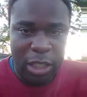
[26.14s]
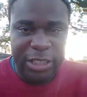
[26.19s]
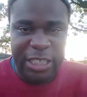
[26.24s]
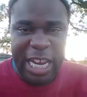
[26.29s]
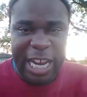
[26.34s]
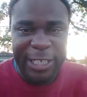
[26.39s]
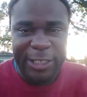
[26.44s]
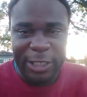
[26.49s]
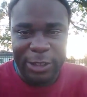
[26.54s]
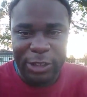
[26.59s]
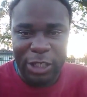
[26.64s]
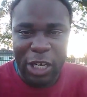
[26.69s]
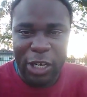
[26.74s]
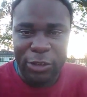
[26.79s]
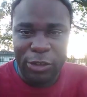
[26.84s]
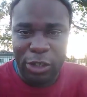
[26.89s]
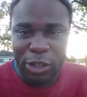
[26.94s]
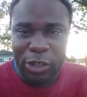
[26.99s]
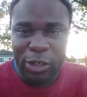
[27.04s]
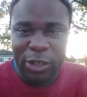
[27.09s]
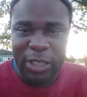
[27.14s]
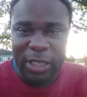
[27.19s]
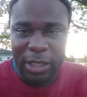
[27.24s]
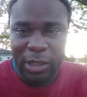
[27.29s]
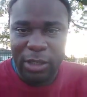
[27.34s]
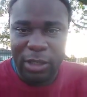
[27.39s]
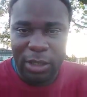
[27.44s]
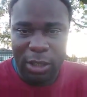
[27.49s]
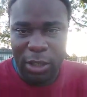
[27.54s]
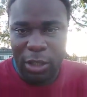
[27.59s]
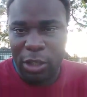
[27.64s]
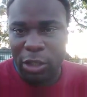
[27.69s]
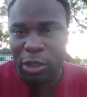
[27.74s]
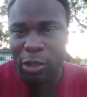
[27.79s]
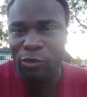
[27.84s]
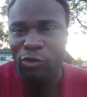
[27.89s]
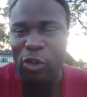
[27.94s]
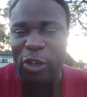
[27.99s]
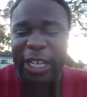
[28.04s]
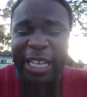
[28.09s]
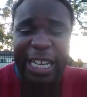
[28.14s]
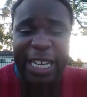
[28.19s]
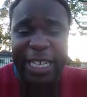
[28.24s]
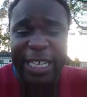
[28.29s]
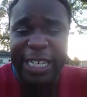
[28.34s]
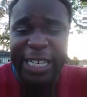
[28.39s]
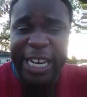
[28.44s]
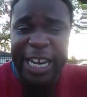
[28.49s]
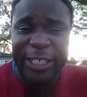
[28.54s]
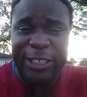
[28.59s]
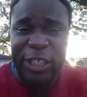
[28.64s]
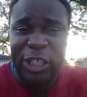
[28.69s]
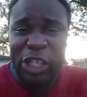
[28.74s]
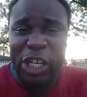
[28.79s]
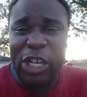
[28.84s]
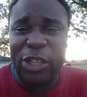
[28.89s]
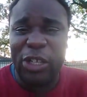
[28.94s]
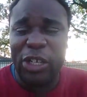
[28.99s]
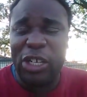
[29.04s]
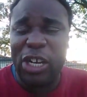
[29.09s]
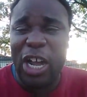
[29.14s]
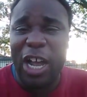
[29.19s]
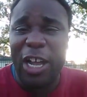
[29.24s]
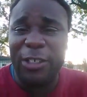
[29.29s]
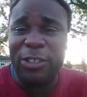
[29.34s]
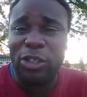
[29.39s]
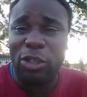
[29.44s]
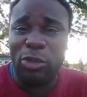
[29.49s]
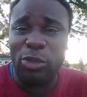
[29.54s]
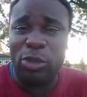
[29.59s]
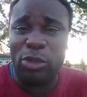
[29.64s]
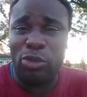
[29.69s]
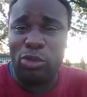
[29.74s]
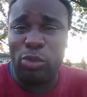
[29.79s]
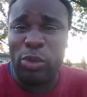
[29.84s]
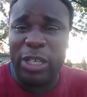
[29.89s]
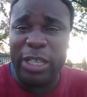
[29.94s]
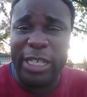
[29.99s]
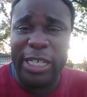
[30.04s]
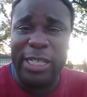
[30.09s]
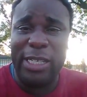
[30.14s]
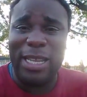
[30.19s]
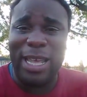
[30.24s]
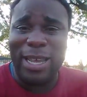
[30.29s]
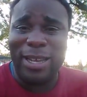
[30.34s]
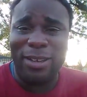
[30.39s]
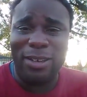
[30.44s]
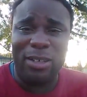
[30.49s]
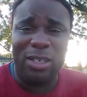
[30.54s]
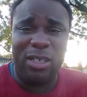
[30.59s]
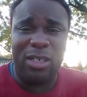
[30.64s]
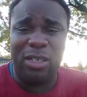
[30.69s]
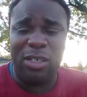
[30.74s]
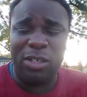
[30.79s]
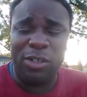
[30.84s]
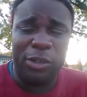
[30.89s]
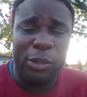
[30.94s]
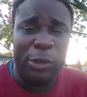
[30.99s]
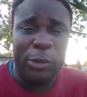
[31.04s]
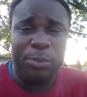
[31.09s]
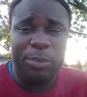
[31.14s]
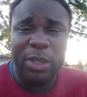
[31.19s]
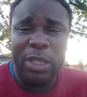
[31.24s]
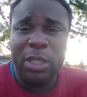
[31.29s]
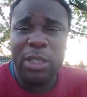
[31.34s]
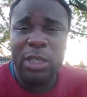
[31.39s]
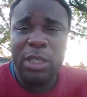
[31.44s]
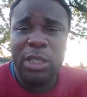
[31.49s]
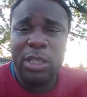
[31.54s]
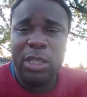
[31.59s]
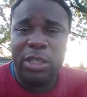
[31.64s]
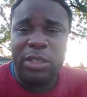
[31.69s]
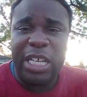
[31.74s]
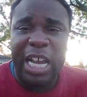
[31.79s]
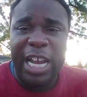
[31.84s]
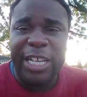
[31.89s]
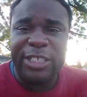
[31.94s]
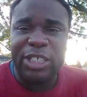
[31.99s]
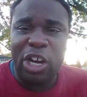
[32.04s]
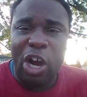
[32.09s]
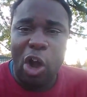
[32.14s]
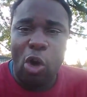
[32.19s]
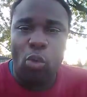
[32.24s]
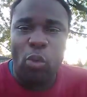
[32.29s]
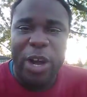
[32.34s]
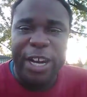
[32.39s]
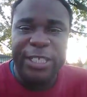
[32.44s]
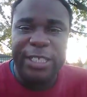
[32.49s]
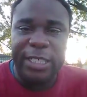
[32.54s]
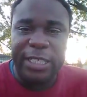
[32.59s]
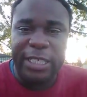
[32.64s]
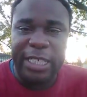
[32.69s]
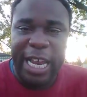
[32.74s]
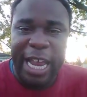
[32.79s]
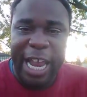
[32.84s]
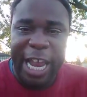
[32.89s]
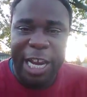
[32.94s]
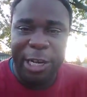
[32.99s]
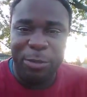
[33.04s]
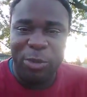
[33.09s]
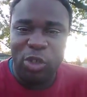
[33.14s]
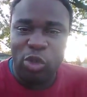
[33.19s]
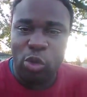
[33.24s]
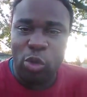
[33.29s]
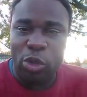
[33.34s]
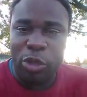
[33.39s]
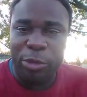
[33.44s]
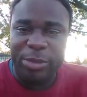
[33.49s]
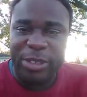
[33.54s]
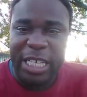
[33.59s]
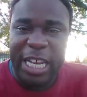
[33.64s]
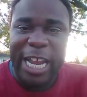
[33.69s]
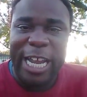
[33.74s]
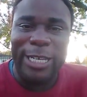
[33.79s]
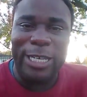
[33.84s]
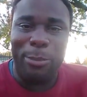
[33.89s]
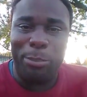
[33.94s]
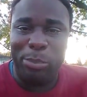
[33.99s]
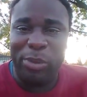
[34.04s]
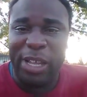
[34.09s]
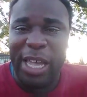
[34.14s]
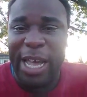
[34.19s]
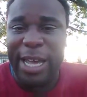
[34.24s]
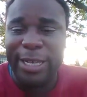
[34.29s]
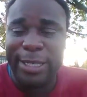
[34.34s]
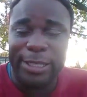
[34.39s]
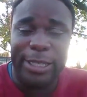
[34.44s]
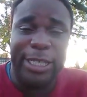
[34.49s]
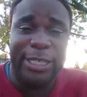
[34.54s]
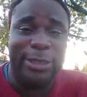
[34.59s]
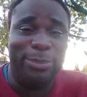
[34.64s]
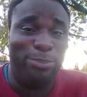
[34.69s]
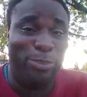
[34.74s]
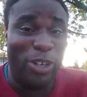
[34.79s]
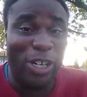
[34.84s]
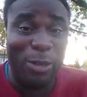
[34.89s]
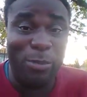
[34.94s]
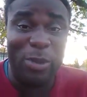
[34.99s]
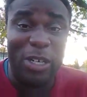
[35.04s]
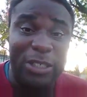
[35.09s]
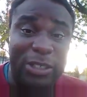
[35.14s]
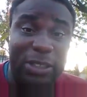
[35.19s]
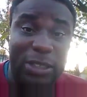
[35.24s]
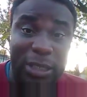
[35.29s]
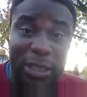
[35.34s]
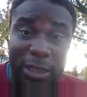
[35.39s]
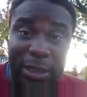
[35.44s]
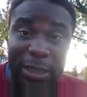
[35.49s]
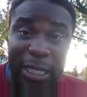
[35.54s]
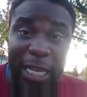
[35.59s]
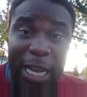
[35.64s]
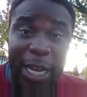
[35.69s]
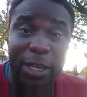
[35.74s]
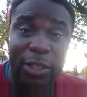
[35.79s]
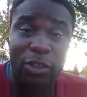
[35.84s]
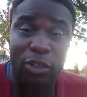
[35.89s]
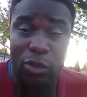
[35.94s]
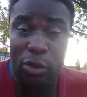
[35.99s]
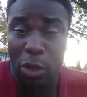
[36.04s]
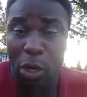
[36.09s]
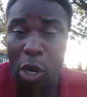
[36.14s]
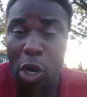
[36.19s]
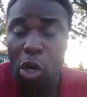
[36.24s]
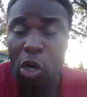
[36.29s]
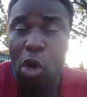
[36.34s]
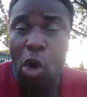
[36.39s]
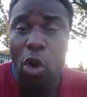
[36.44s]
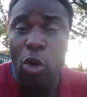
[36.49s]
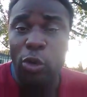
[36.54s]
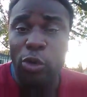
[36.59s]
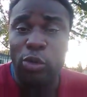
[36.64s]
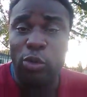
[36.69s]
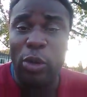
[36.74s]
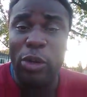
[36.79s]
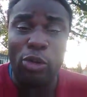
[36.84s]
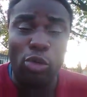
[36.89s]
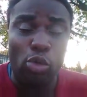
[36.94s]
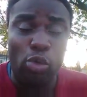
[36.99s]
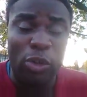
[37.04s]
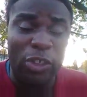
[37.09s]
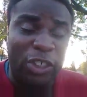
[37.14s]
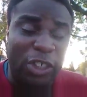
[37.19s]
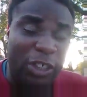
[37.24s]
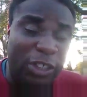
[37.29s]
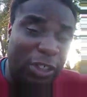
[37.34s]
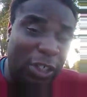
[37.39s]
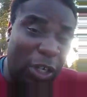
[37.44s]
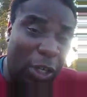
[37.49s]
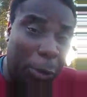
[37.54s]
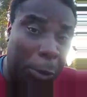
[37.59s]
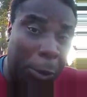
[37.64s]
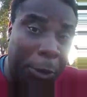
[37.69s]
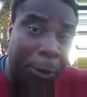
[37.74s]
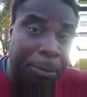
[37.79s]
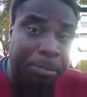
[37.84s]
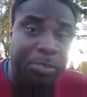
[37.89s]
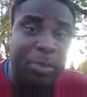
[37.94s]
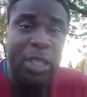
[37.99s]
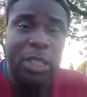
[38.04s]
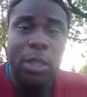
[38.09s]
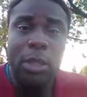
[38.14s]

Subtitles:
Days of Thunder for the NES and the other consoles was really like a NASCAR racing game. You know what I'm saying? The plot is pretty much that Cole Trickle, which is Tom